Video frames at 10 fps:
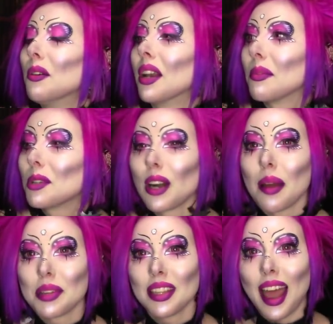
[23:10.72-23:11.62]
While I'm
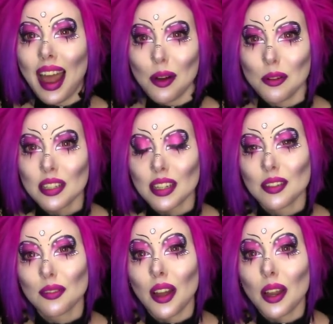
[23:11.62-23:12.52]
trapped in the house,
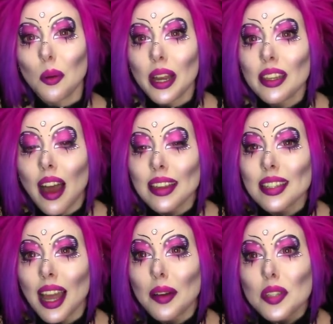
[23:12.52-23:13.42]
it's quite
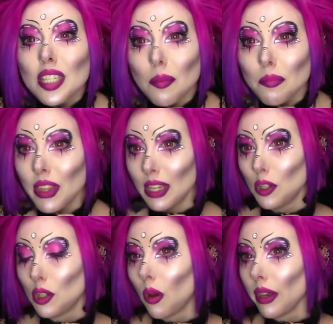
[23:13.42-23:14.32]
nice to have
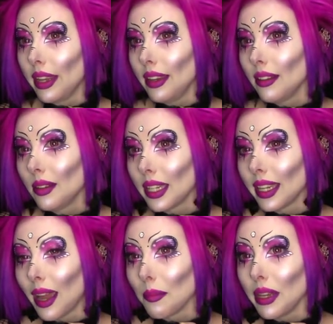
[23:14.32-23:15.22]
something jolly
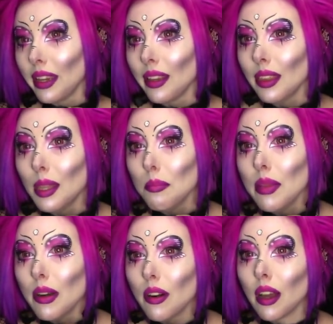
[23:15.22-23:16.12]
looking at me in the
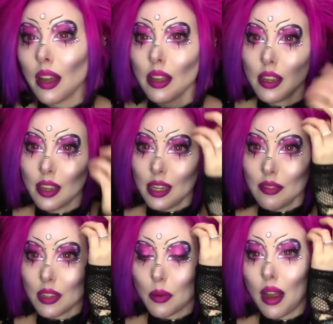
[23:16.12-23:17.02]
mirror,
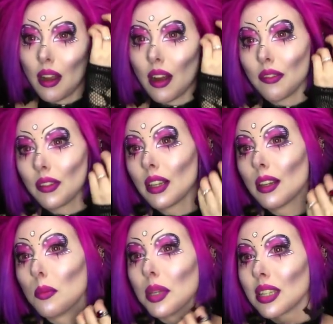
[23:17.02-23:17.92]
even though I feel a
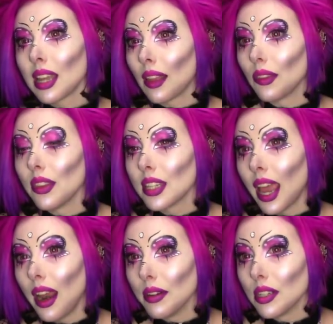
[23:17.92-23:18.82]
little bit sad that this
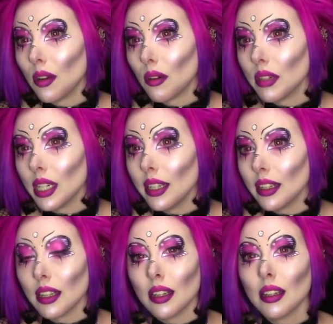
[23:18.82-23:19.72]
hair is not really
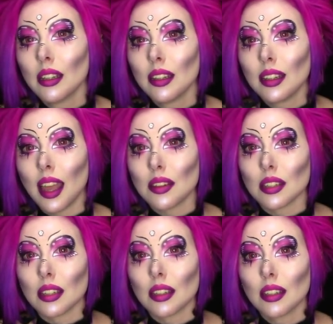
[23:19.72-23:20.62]
gonna get
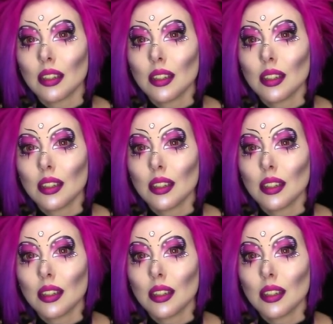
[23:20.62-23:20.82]
to